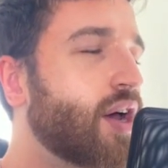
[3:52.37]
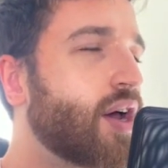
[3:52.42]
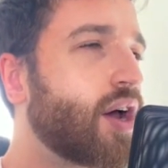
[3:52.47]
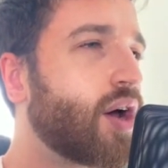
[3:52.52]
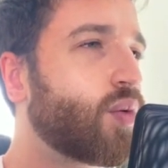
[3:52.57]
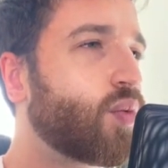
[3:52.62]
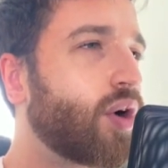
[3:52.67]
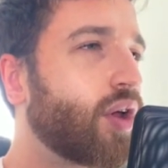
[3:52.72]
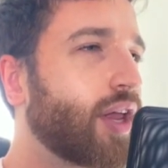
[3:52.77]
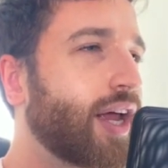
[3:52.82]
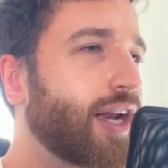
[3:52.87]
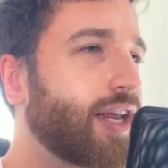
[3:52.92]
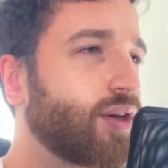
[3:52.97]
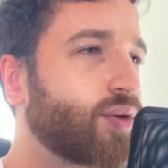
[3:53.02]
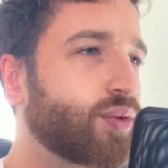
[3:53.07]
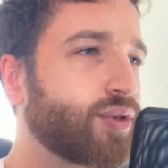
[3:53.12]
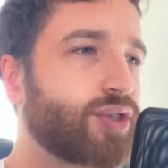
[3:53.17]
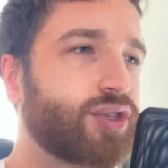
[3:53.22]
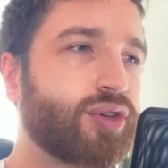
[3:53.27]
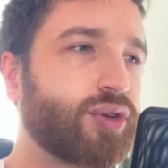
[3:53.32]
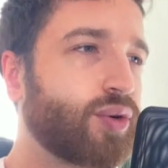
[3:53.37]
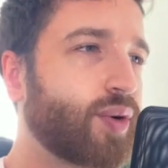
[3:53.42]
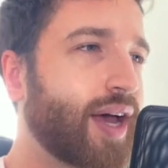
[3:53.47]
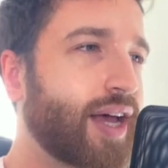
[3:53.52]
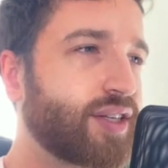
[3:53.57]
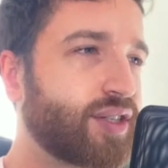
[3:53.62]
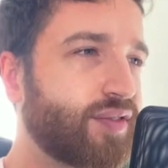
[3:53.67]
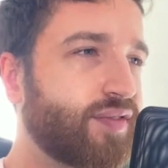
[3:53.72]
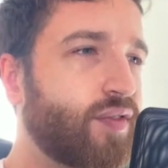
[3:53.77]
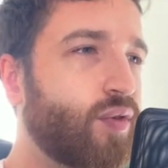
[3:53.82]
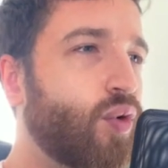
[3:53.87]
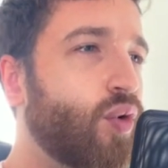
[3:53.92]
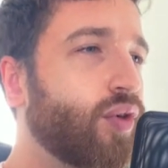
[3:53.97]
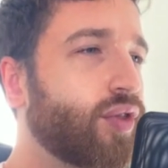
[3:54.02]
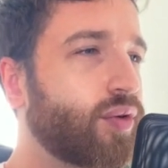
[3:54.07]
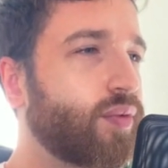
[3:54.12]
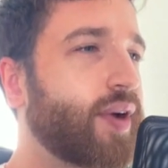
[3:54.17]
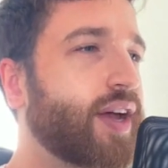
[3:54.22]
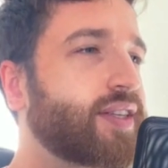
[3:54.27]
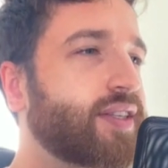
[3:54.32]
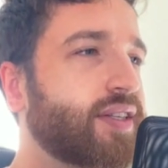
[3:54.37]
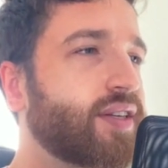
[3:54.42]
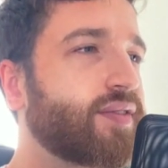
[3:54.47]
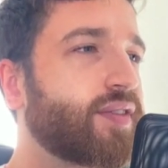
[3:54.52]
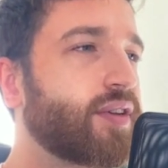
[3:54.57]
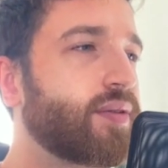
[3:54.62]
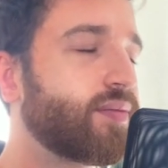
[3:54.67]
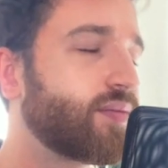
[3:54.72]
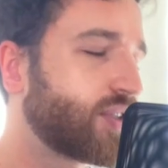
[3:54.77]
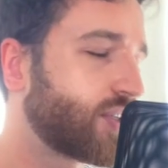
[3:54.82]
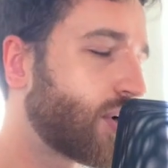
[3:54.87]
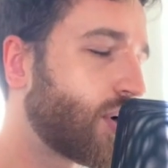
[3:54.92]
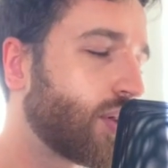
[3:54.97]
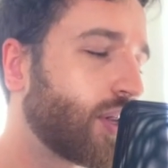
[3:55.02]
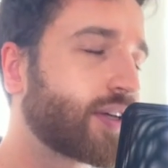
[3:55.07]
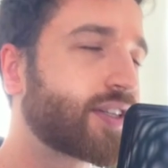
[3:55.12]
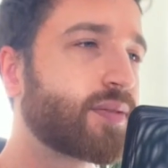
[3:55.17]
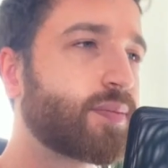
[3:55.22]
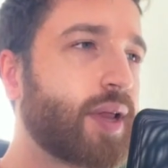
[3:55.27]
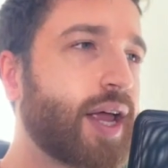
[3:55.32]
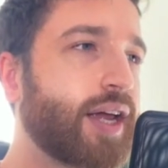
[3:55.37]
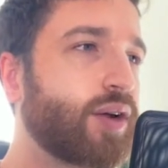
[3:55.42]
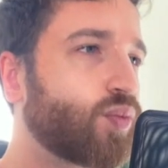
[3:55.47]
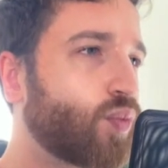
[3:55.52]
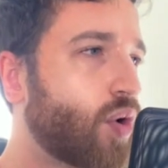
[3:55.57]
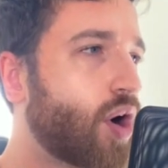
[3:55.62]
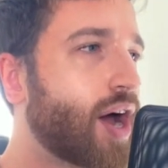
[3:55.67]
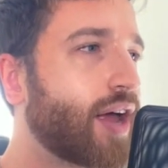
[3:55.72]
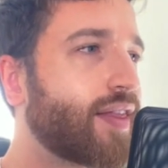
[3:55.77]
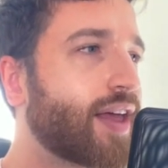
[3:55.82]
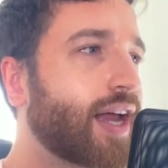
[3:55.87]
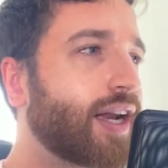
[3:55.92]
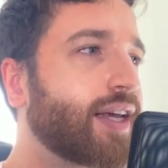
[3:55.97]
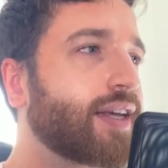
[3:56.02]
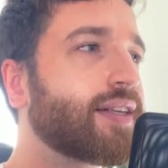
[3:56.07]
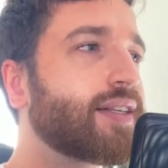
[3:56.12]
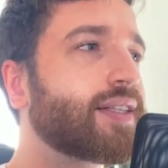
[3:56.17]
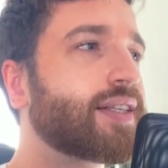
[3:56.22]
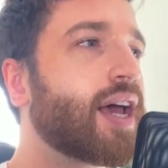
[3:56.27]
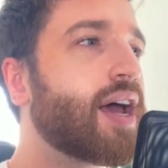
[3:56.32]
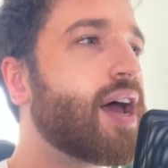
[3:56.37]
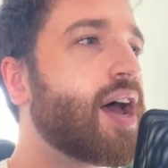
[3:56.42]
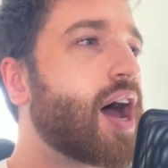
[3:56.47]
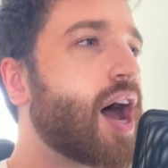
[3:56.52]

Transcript: While n equals 2 has 4, the rest of them. So I'll explain why that is.